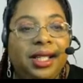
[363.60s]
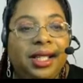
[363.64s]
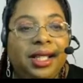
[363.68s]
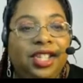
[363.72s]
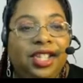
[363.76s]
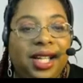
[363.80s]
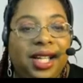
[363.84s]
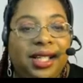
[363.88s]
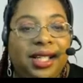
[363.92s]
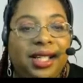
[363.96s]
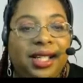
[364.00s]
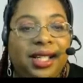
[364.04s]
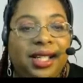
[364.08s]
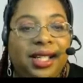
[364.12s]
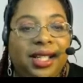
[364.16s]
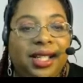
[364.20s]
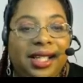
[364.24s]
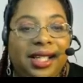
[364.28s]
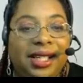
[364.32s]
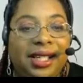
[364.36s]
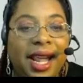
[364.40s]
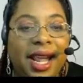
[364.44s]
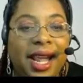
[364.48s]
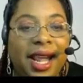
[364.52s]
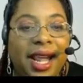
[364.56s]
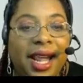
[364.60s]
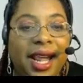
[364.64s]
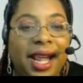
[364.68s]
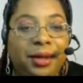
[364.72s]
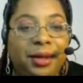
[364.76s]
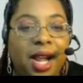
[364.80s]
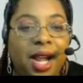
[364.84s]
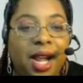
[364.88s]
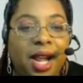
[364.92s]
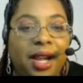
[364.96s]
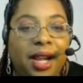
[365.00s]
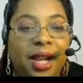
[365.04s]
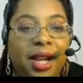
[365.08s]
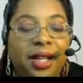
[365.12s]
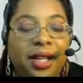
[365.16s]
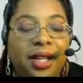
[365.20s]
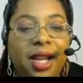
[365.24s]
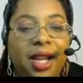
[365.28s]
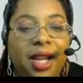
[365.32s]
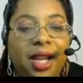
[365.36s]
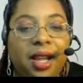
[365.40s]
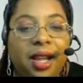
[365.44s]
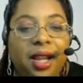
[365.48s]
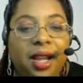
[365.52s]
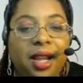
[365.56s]
is just a snapshot
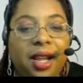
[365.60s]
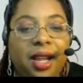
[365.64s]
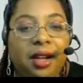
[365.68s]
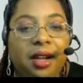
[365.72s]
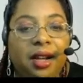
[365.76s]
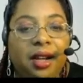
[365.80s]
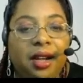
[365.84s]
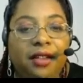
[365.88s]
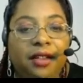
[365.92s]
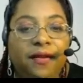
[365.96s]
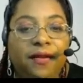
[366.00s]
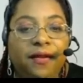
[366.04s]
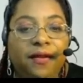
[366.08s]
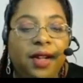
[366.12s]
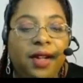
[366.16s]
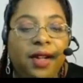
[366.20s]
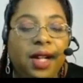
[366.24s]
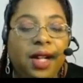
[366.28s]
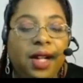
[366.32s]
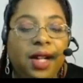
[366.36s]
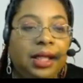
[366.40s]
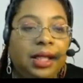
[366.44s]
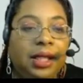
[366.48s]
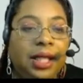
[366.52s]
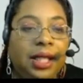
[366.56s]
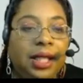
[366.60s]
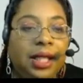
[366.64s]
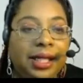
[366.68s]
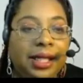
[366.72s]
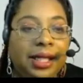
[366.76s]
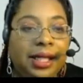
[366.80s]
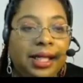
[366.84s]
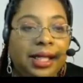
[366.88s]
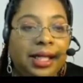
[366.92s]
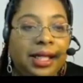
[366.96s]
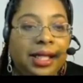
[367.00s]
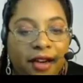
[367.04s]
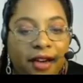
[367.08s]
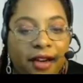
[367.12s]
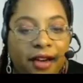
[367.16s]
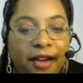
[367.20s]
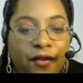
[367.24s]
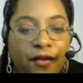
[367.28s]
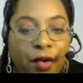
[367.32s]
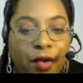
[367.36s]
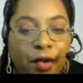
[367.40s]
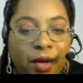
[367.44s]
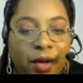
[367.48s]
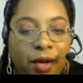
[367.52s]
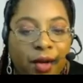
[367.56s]
of a lesson plan
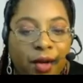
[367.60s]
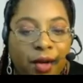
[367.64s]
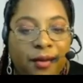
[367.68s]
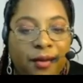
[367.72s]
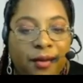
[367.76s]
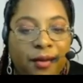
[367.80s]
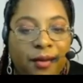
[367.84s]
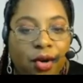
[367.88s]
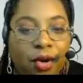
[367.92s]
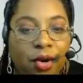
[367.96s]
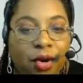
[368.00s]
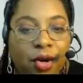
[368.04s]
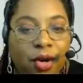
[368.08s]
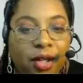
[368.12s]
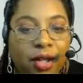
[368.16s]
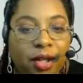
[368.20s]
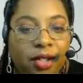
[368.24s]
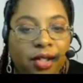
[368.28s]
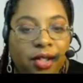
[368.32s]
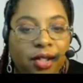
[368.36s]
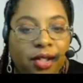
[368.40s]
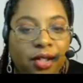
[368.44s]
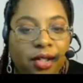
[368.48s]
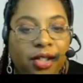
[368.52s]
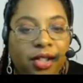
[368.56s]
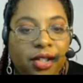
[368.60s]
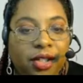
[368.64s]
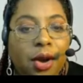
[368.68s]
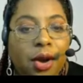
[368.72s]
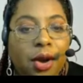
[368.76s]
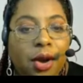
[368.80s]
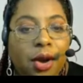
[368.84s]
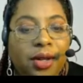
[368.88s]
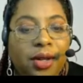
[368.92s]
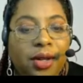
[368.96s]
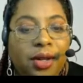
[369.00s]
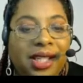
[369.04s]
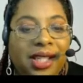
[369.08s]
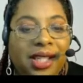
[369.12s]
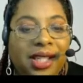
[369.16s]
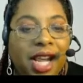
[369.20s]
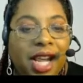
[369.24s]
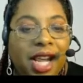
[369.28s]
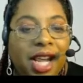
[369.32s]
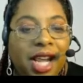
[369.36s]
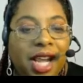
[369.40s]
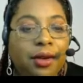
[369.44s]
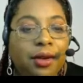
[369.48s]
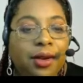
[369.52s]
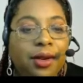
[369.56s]
for one of my daughters. Notice
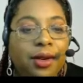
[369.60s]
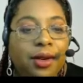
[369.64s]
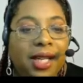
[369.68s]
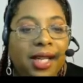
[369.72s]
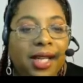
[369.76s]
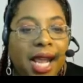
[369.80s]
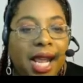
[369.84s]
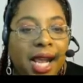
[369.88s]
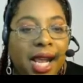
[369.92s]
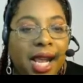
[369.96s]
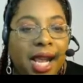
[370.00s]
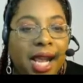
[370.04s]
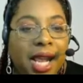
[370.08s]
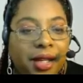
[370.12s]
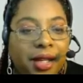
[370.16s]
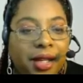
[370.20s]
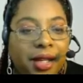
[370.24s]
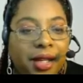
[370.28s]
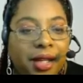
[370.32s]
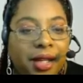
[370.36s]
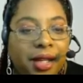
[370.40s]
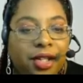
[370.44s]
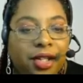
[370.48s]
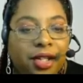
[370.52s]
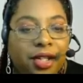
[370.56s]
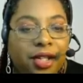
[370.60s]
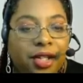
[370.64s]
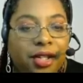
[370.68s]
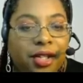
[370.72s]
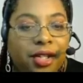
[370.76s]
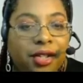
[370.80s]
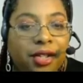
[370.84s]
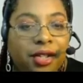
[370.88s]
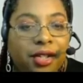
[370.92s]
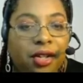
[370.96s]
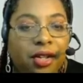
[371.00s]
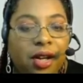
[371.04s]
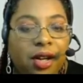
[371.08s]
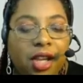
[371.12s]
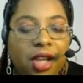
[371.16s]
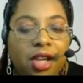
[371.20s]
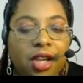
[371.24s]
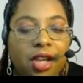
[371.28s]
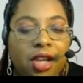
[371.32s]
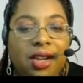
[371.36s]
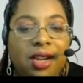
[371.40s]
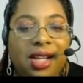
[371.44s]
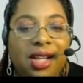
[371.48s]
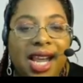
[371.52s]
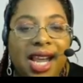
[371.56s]
that you can add pictures,
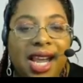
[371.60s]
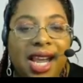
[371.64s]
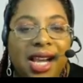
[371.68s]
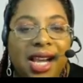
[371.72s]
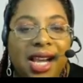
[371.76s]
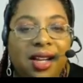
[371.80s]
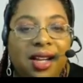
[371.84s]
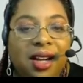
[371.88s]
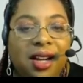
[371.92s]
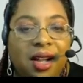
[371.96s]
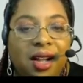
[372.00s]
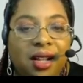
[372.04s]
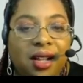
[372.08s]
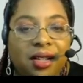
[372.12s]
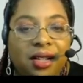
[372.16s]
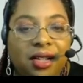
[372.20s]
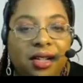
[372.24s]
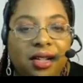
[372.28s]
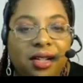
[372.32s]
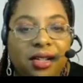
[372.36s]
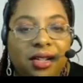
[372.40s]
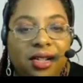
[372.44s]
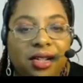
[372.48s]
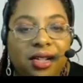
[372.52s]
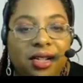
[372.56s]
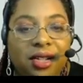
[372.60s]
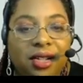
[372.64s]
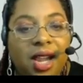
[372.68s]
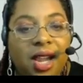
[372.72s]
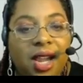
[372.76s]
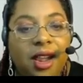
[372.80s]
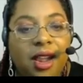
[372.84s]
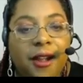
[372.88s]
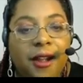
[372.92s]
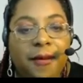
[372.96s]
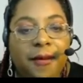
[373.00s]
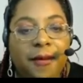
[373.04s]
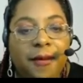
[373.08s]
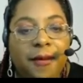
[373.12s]
you can add colors.